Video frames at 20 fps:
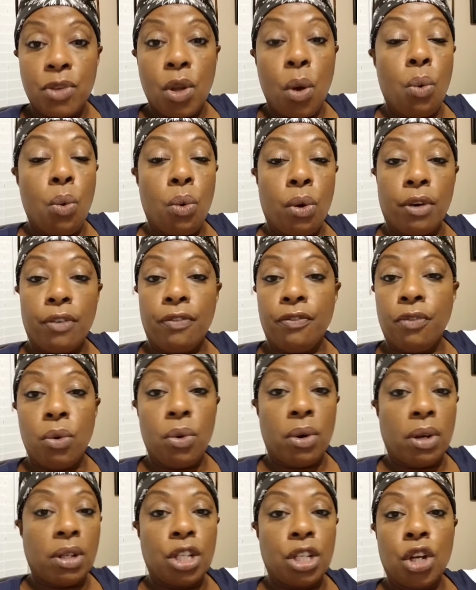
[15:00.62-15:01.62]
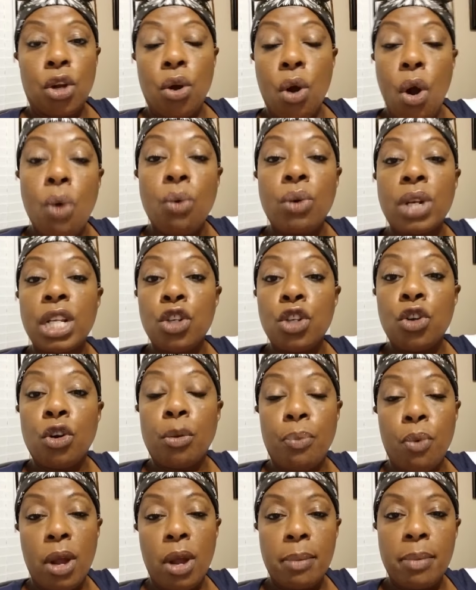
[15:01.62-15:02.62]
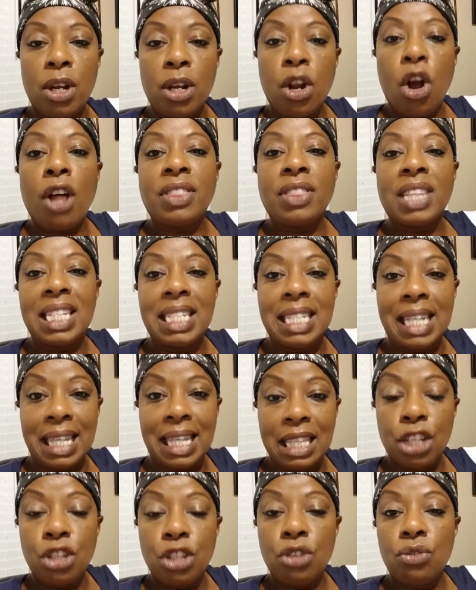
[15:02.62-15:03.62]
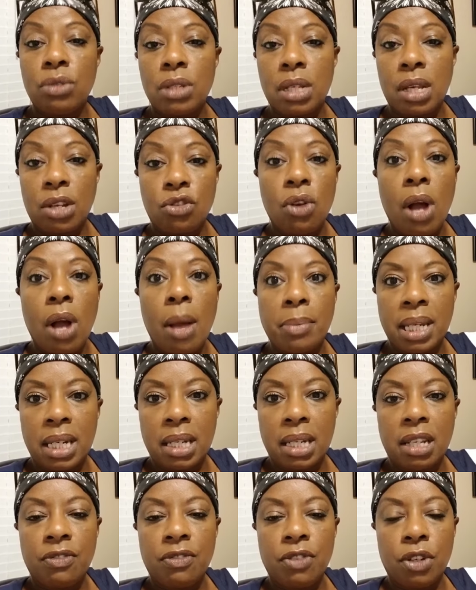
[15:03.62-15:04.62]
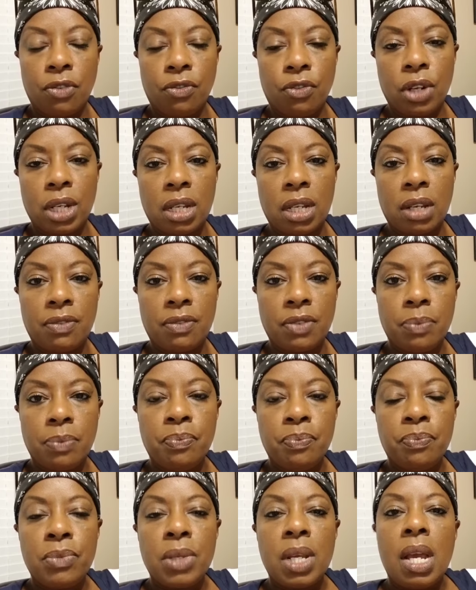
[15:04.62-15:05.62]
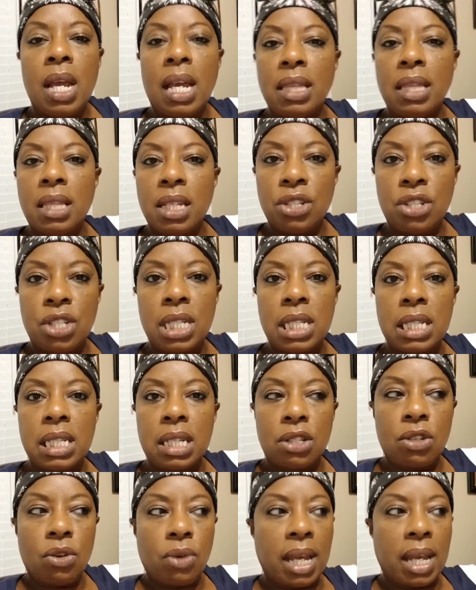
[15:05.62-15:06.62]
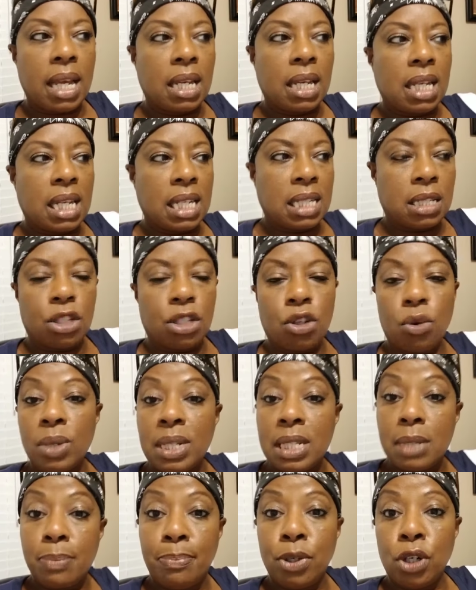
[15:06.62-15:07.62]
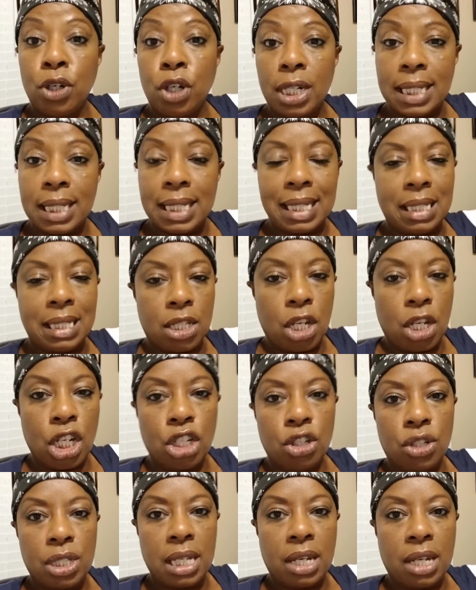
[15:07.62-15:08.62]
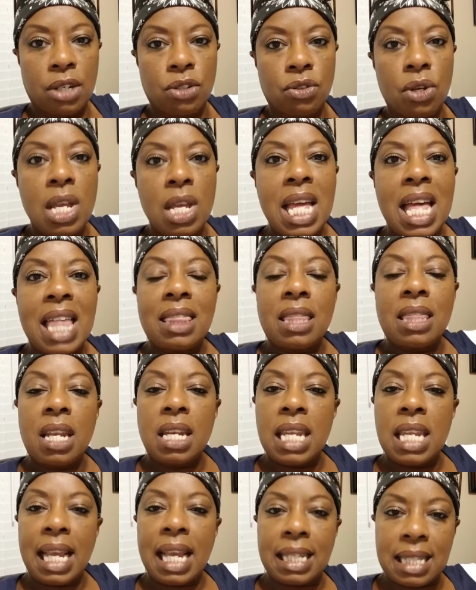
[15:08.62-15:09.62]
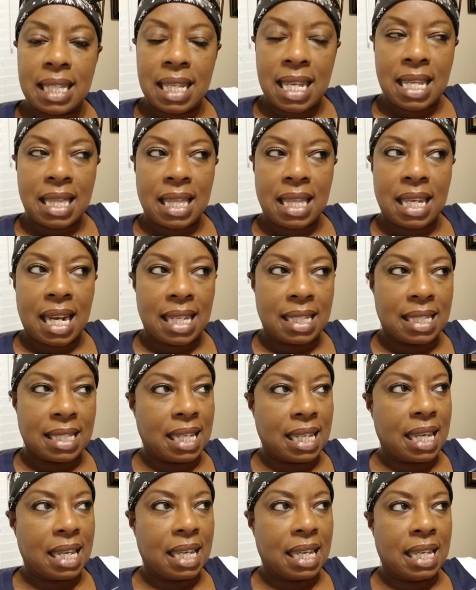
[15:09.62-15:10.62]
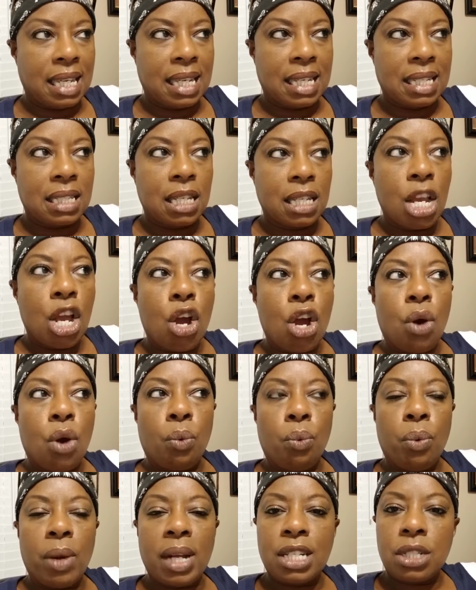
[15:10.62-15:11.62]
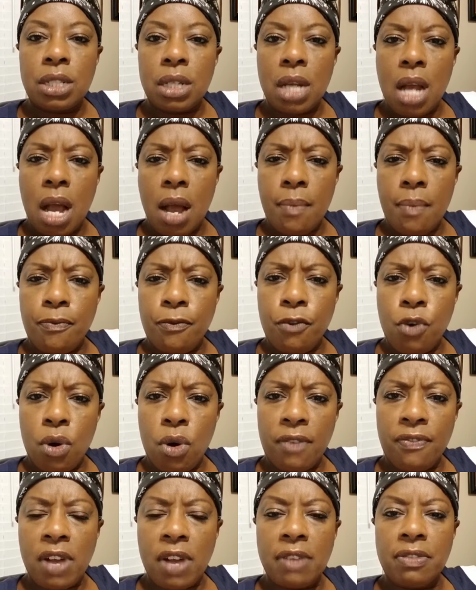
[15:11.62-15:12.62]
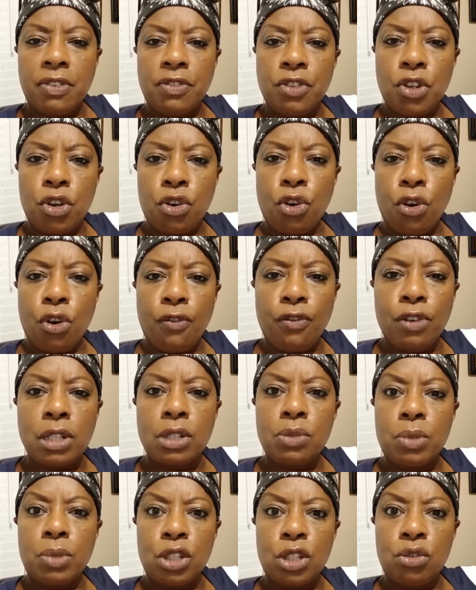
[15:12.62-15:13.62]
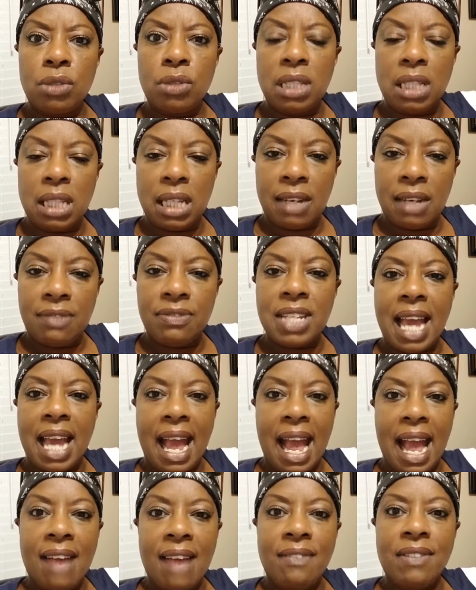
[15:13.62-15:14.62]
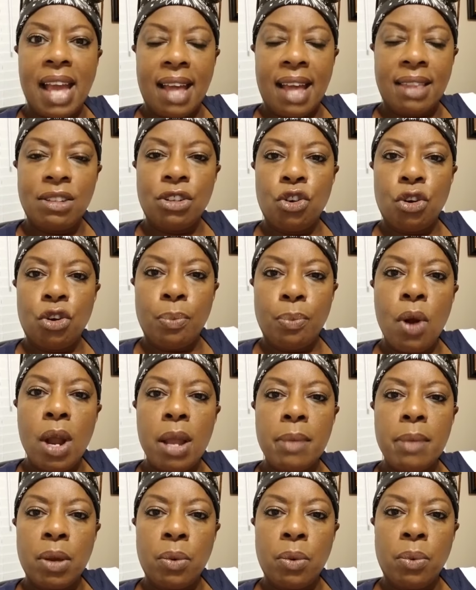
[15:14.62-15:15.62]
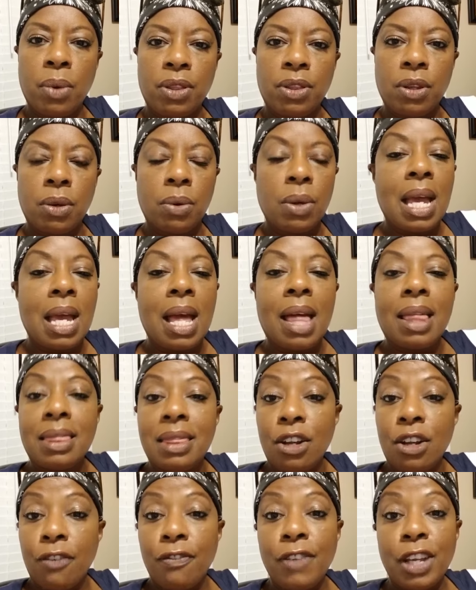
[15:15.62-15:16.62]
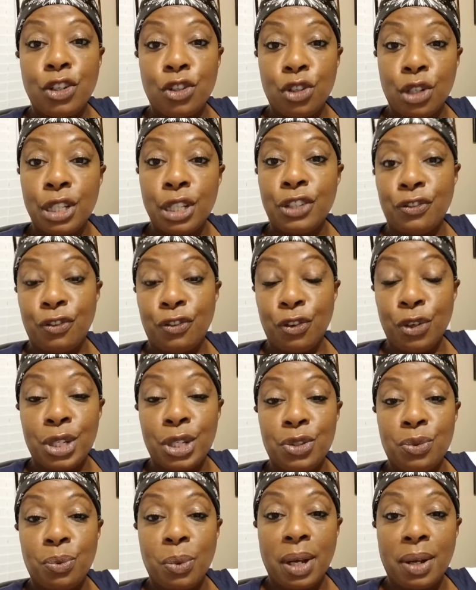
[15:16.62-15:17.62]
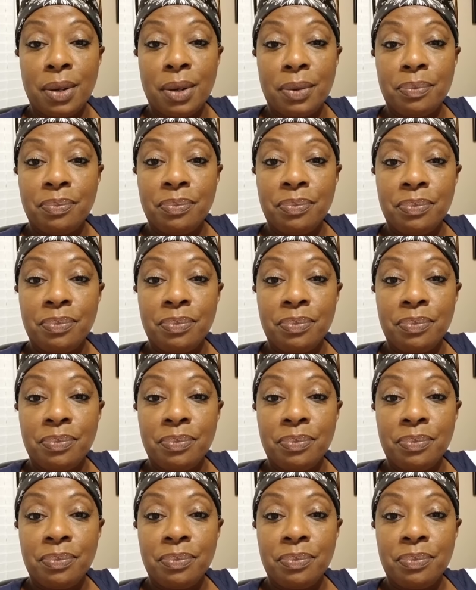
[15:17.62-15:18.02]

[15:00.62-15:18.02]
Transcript: or for, holding your appointment on the day that you schedule, I'm going to give you a free gift. And then she says, okay, it's booked. It's on your schedule. The next thing that I say is, which 4 or 5 of your girlfriends would you love to have at your appointment with you? Their facial is free as well.